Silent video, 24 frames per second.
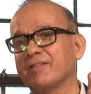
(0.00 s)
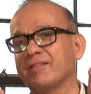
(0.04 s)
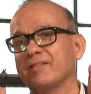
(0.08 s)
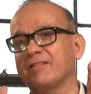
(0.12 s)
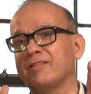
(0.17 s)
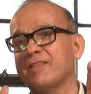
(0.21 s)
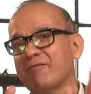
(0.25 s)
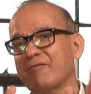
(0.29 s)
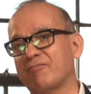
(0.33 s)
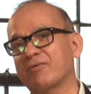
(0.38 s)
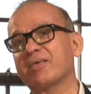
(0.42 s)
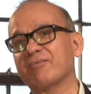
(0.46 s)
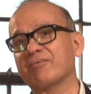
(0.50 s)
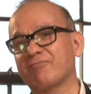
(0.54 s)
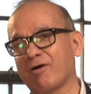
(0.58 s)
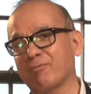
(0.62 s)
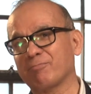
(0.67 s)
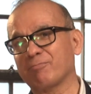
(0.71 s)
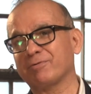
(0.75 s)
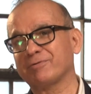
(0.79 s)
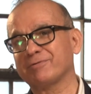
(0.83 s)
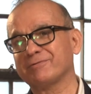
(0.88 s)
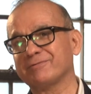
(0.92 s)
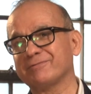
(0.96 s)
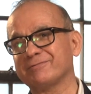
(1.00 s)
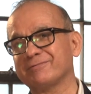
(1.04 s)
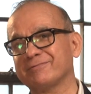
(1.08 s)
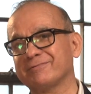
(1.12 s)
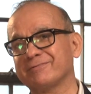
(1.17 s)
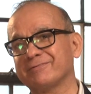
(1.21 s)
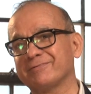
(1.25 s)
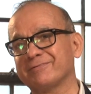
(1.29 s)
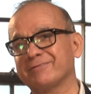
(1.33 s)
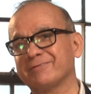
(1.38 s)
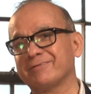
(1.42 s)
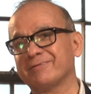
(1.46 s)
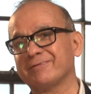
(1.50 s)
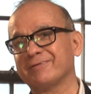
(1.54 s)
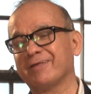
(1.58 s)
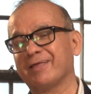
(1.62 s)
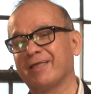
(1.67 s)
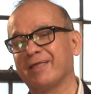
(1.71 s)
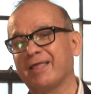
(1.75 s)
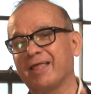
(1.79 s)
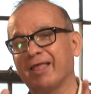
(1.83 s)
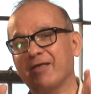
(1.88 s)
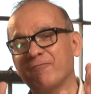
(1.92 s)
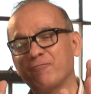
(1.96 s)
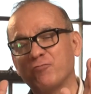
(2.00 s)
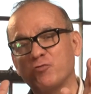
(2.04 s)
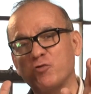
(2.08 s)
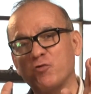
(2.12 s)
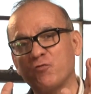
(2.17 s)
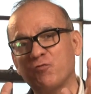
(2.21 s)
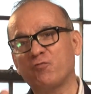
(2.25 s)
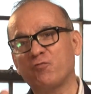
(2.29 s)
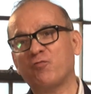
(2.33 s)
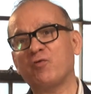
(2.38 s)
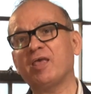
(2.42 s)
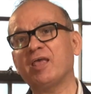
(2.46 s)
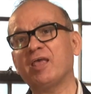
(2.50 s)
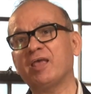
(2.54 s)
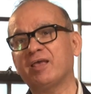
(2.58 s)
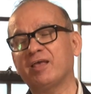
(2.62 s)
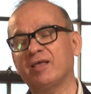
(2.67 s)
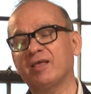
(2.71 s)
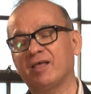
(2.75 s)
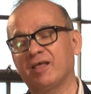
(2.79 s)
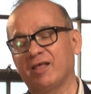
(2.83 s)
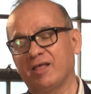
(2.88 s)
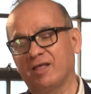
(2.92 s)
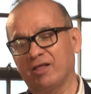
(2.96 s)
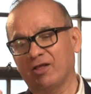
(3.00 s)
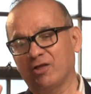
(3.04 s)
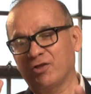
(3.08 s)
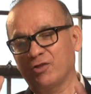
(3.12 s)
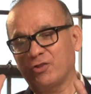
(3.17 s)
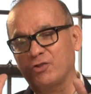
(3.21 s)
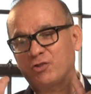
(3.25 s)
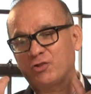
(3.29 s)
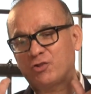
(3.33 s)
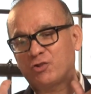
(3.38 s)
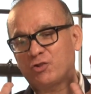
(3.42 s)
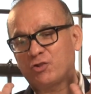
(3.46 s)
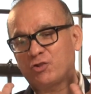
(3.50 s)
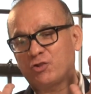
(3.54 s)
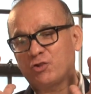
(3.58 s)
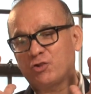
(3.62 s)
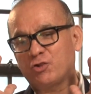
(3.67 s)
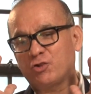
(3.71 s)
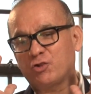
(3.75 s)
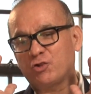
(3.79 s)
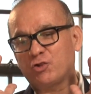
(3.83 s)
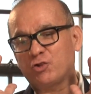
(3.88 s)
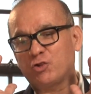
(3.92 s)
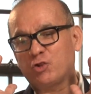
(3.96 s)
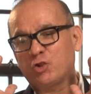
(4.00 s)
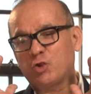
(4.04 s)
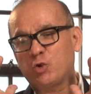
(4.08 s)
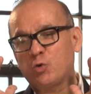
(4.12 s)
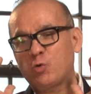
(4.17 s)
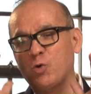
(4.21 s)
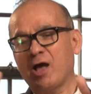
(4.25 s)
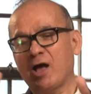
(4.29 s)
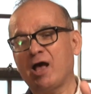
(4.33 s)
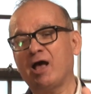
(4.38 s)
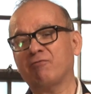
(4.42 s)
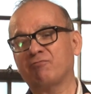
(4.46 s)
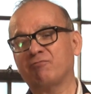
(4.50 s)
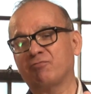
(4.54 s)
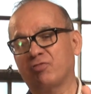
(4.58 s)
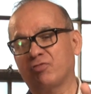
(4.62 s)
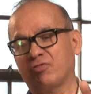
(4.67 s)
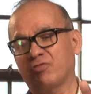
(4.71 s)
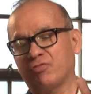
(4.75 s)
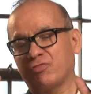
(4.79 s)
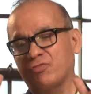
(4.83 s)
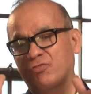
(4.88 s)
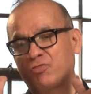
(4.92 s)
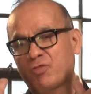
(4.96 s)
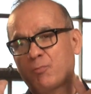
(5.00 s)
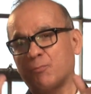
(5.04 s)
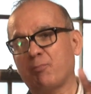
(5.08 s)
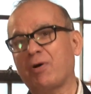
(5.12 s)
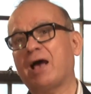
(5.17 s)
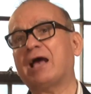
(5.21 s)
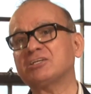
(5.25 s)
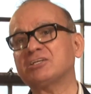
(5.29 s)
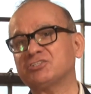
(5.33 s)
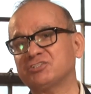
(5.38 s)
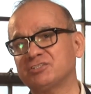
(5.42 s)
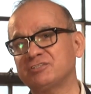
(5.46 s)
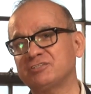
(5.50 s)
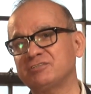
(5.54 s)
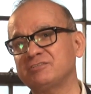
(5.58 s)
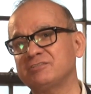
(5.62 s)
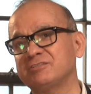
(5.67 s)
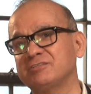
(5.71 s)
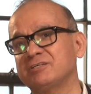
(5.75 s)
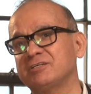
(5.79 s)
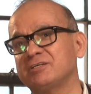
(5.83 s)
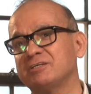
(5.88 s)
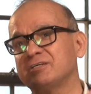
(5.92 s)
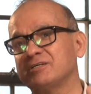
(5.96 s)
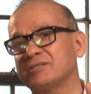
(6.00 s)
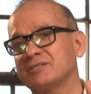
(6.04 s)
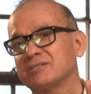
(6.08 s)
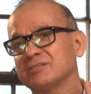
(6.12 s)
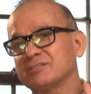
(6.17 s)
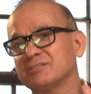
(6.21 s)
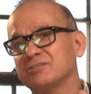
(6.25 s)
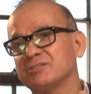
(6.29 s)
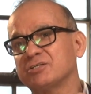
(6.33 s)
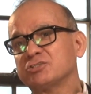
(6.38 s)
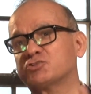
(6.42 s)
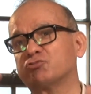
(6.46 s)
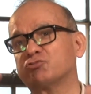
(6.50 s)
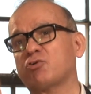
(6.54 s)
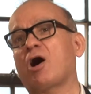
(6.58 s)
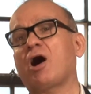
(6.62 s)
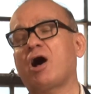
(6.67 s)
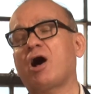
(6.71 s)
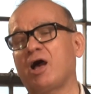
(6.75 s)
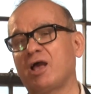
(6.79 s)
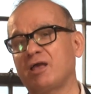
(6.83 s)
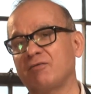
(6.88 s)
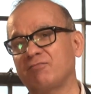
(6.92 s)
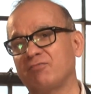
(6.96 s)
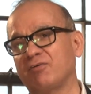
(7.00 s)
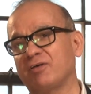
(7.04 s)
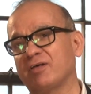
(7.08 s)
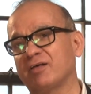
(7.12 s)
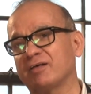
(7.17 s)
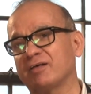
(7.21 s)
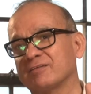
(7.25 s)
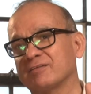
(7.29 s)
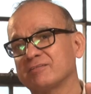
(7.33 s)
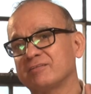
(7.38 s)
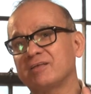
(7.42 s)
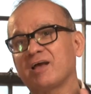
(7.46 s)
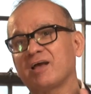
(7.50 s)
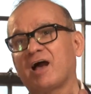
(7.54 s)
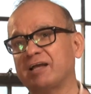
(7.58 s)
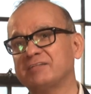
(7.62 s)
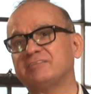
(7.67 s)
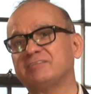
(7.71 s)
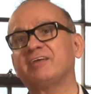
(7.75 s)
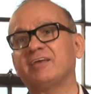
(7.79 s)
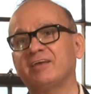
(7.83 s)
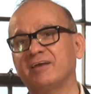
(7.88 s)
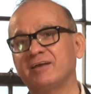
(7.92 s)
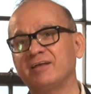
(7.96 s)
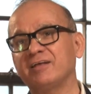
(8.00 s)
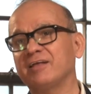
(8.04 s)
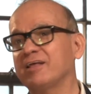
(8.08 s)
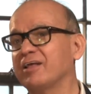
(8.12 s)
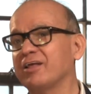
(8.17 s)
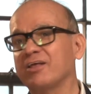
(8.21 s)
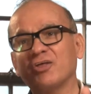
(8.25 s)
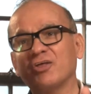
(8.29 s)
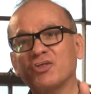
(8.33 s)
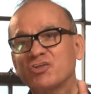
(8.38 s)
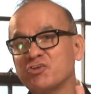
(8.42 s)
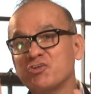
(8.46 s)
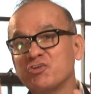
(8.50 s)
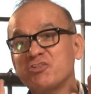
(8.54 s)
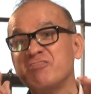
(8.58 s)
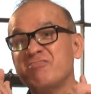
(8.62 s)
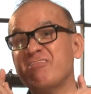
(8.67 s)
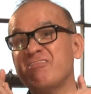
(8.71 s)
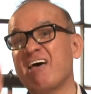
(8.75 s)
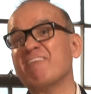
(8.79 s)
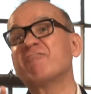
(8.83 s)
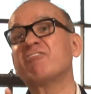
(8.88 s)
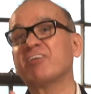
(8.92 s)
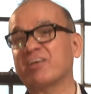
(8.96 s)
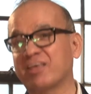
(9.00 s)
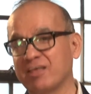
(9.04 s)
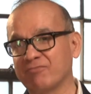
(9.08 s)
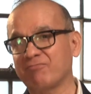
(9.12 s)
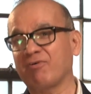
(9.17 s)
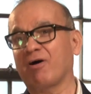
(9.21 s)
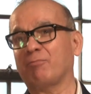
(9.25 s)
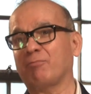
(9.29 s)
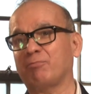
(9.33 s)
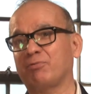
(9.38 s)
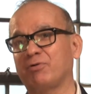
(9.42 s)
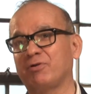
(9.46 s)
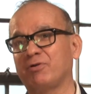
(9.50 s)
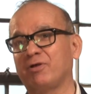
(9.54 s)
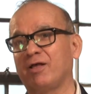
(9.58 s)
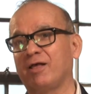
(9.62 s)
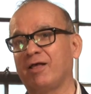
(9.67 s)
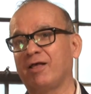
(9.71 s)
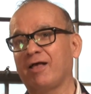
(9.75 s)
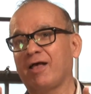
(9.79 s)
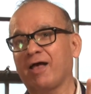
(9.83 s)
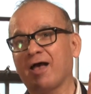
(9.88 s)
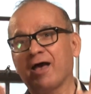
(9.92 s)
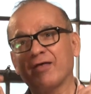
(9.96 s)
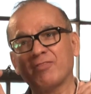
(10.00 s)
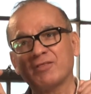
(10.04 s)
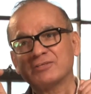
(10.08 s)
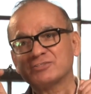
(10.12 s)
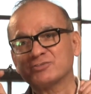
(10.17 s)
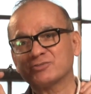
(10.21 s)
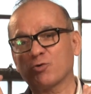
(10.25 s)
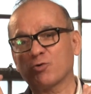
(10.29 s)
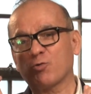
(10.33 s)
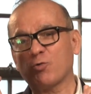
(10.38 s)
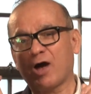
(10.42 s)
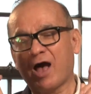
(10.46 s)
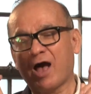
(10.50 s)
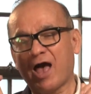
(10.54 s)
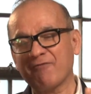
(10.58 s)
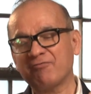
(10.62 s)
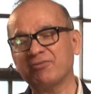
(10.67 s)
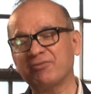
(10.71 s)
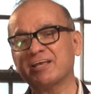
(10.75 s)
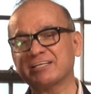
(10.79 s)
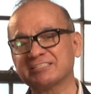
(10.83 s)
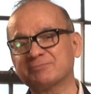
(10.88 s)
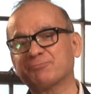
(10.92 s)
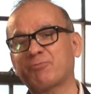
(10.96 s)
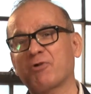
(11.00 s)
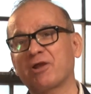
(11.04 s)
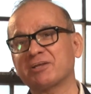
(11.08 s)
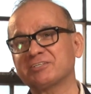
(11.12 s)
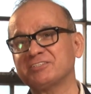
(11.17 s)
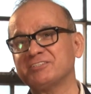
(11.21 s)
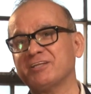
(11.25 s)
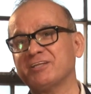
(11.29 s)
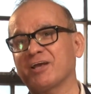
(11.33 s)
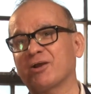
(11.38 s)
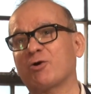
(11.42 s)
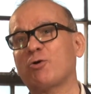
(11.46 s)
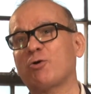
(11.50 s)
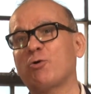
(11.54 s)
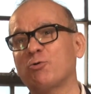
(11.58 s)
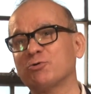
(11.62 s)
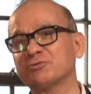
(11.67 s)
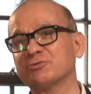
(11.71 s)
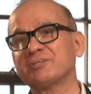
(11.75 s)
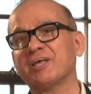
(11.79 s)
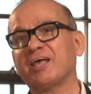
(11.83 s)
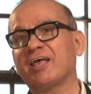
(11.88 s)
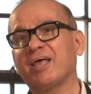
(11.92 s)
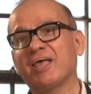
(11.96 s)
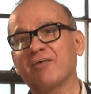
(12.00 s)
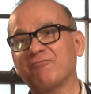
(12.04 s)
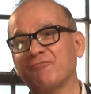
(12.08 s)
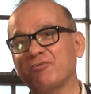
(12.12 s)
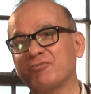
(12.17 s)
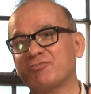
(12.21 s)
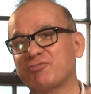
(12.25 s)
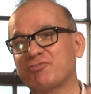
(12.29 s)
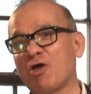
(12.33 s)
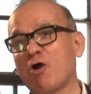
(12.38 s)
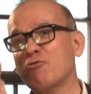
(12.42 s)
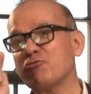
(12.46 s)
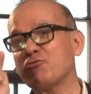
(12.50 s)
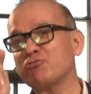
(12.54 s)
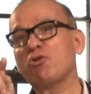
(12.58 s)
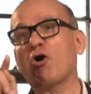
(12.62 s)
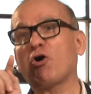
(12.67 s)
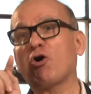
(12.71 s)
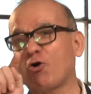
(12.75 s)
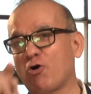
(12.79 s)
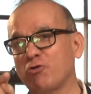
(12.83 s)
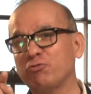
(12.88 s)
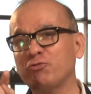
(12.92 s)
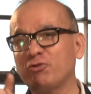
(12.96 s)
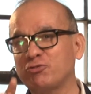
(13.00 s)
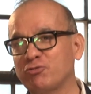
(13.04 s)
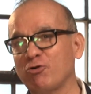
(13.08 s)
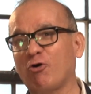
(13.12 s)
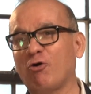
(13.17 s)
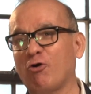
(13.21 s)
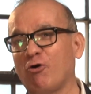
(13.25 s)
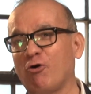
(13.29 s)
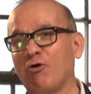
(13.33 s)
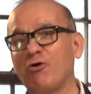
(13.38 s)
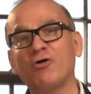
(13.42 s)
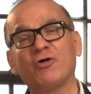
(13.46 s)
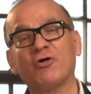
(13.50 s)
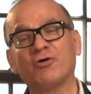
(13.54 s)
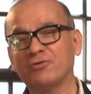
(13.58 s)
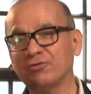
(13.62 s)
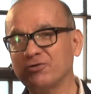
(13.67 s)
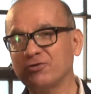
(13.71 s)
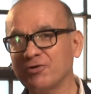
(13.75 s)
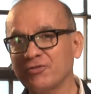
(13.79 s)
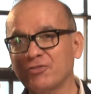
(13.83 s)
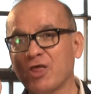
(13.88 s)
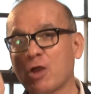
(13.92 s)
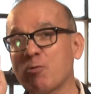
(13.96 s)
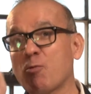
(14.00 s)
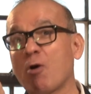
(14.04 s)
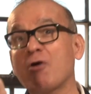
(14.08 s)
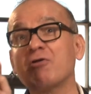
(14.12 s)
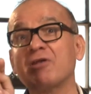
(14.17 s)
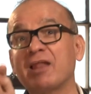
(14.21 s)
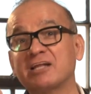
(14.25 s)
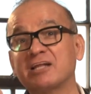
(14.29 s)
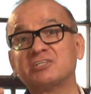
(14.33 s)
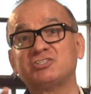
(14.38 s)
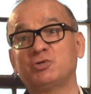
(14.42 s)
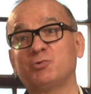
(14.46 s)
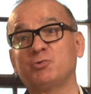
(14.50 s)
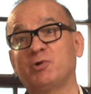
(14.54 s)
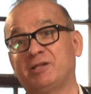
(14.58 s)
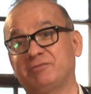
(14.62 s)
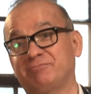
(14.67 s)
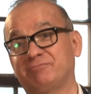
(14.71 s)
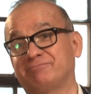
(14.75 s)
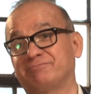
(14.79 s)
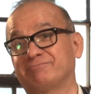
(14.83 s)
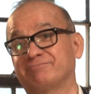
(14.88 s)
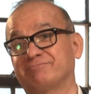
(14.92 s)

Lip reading: Never give up. If you think you have the passion, the drive, the idea, you never give up. And I have an expression that calls, if you don't knock on the door, they won't let you in.